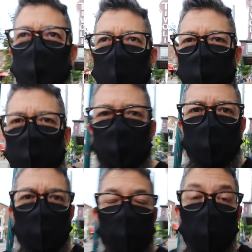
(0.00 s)
Kevin,
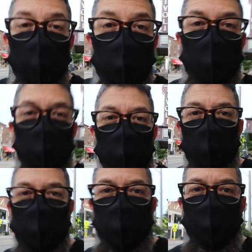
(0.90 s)
we are here
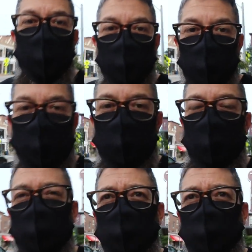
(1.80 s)
to fight with you.